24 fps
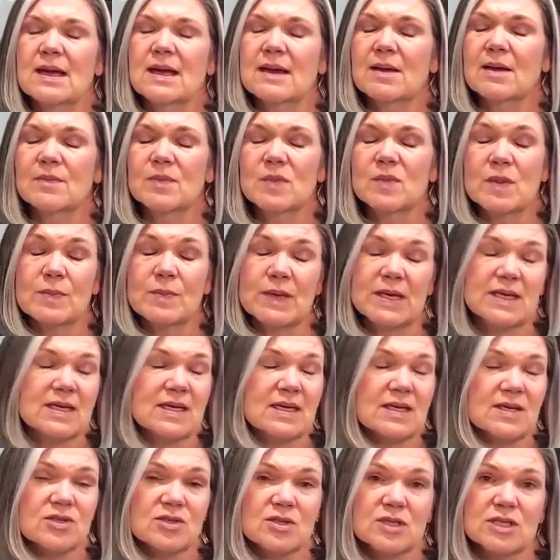the
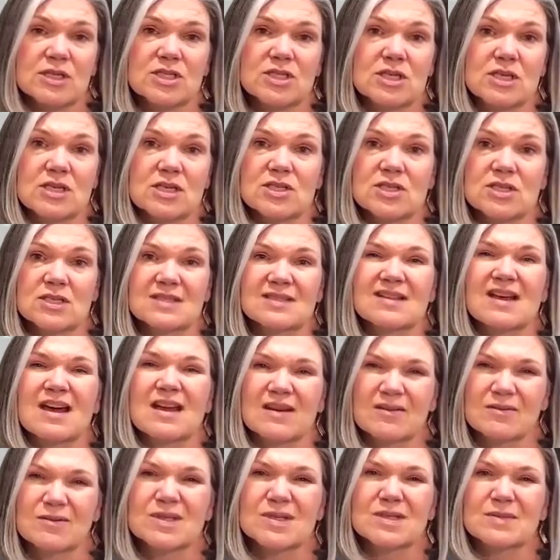pediatrician just
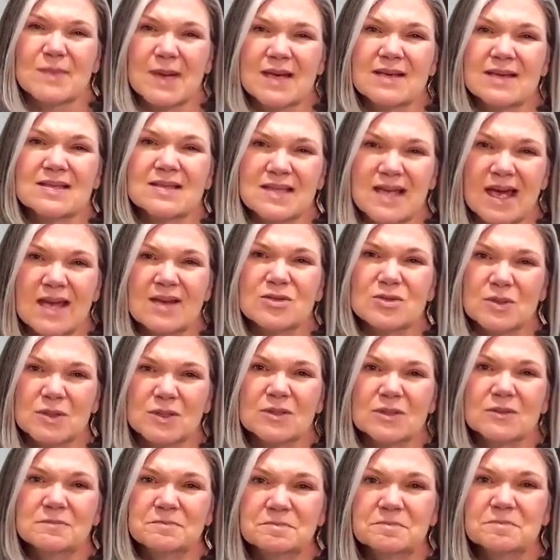thought it was my
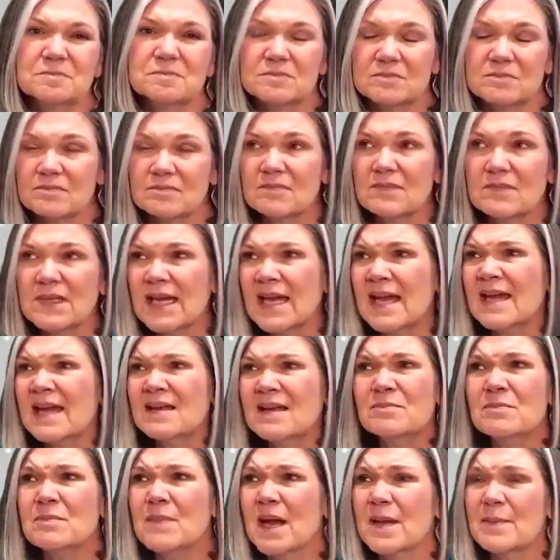schedule.
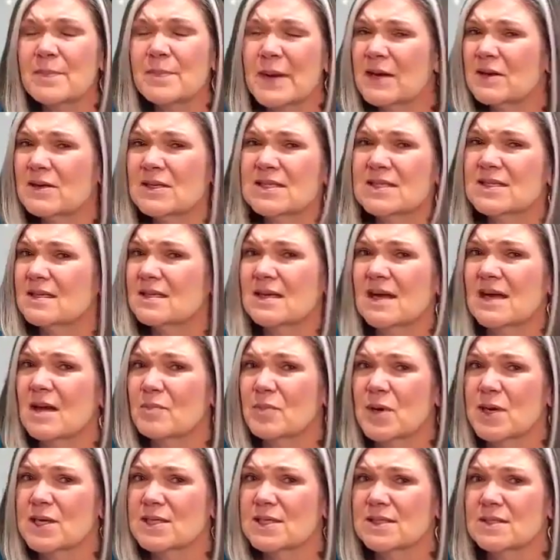And my parents did
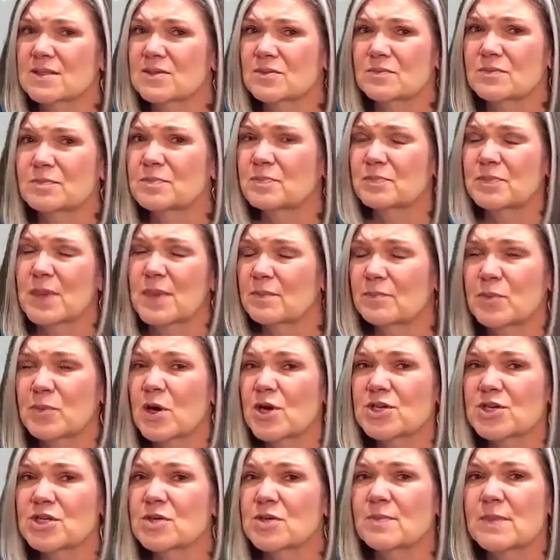not
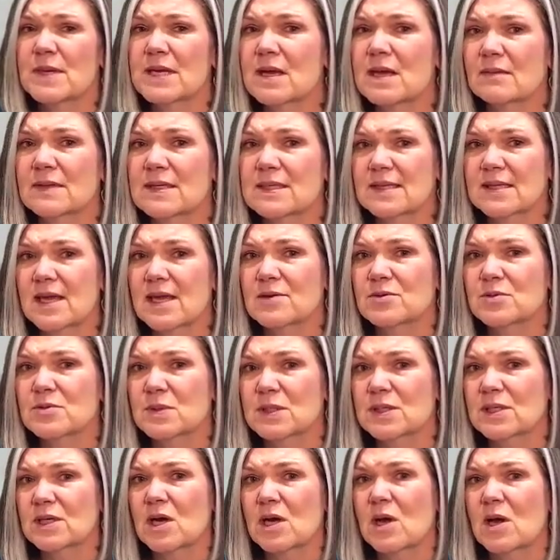pressure me on the
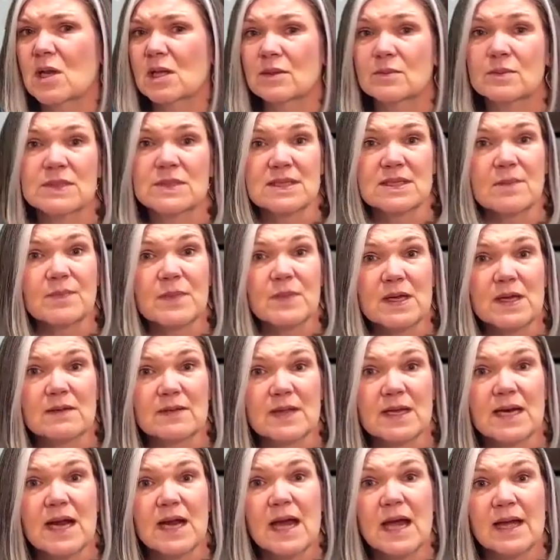schedule at all. It was
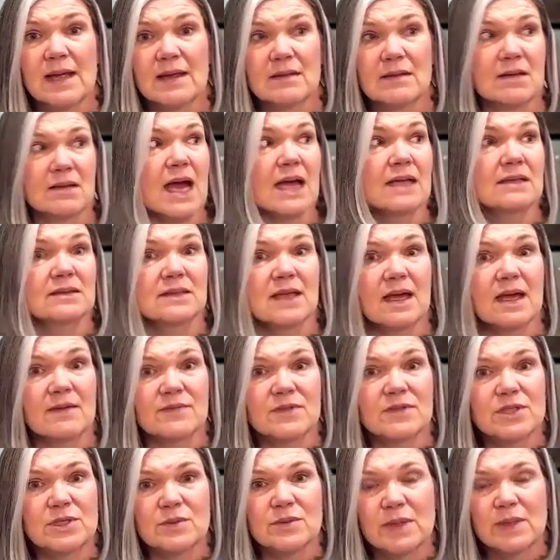something that I
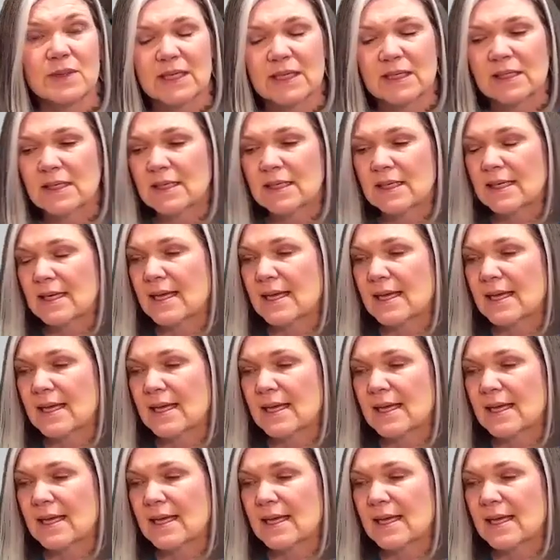loved doing.